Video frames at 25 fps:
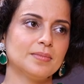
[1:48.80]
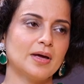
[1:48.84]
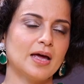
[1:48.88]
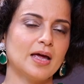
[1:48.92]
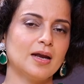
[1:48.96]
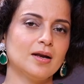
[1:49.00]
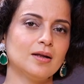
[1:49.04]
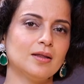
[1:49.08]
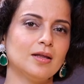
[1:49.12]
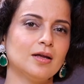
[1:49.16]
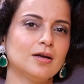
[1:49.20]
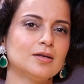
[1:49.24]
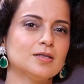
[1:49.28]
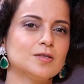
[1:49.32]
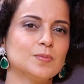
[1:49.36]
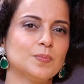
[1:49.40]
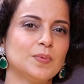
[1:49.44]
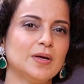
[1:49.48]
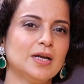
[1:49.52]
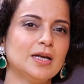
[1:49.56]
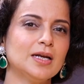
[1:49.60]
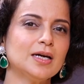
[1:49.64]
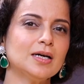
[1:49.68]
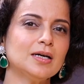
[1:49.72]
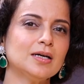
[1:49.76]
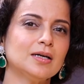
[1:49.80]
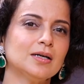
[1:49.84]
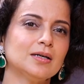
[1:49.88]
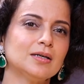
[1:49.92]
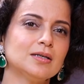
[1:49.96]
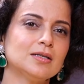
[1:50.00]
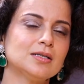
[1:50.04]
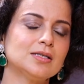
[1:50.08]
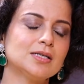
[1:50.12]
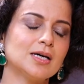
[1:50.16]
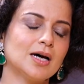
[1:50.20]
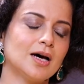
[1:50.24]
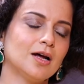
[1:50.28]
And there's been
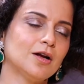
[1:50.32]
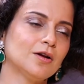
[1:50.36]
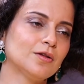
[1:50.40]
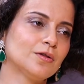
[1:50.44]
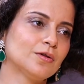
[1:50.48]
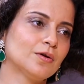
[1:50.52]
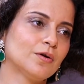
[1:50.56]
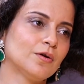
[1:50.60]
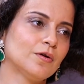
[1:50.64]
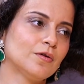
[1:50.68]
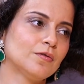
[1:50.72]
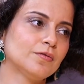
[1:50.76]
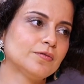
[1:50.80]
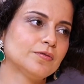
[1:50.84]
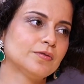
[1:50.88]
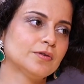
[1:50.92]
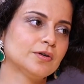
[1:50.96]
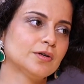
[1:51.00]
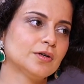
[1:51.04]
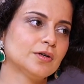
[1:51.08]
a dearth of